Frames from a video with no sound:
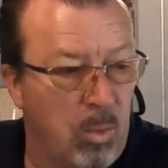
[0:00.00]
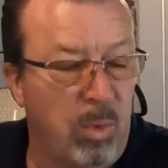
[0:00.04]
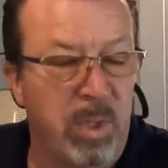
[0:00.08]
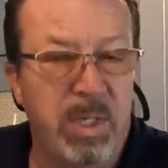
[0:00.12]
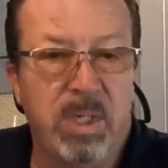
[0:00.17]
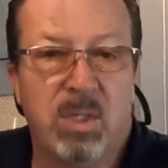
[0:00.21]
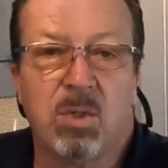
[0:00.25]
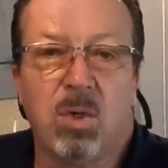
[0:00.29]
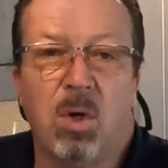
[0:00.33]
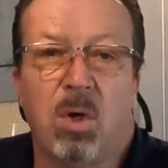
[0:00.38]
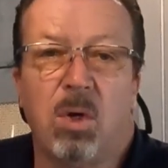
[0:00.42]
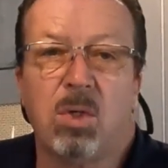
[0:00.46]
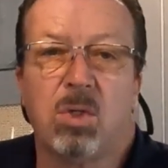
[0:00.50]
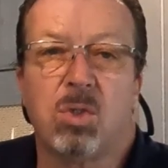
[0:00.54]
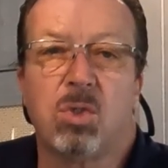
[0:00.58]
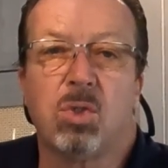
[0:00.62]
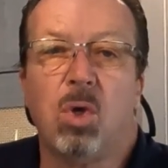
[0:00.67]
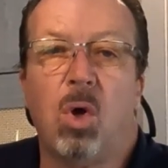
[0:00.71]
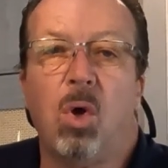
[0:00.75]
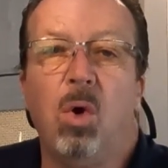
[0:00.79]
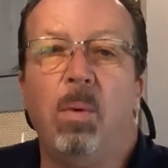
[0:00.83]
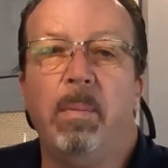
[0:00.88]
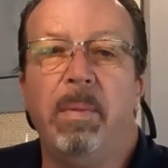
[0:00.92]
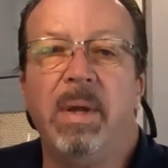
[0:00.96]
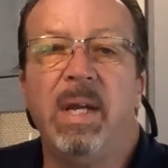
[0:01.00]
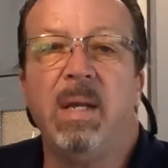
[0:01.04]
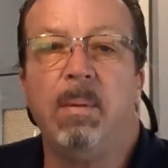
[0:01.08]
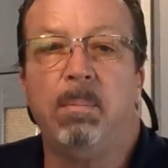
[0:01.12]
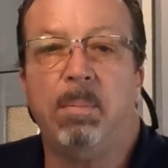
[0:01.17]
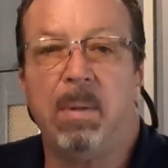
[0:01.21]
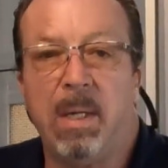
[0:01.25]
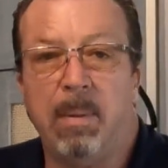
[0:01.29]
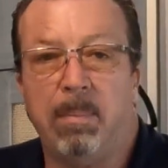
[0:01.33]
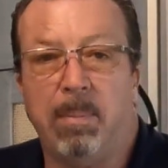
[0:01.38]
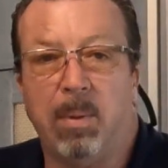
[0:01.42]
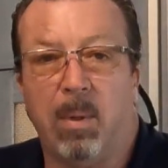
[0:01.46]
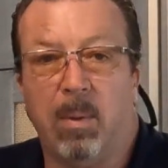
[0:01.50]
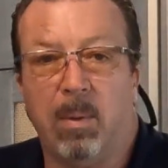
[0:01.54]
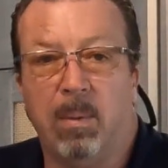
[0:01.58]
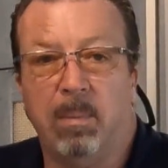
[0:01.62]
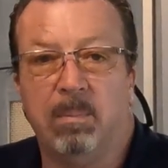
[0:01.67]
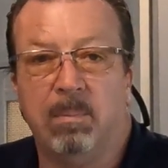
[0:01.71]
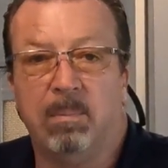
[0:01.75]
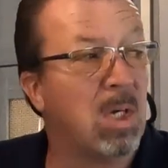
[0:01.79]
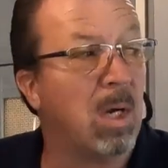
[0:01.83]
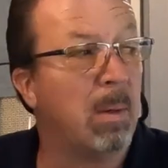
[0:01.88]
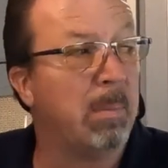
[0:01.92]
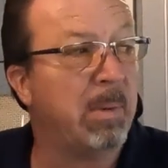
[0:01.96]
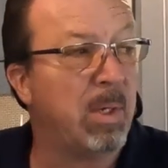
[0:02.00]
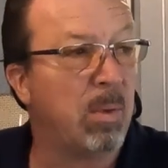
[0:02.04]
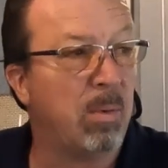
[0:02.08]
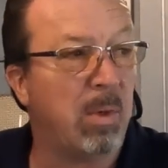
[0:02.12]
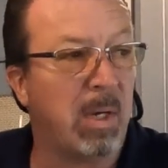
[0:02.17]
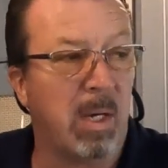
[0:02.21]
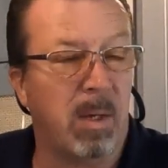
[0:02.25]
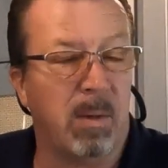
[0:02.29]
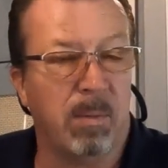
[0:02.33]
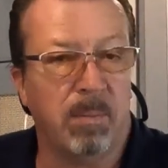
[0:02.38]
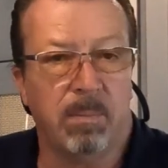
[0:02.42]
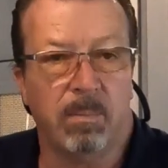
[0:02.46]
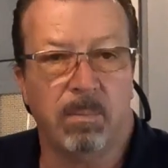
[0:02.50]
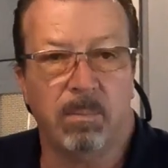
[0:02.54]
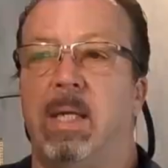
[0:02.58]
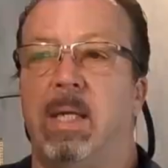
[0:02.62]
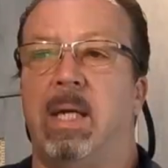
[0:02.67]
We saw so many people coming around.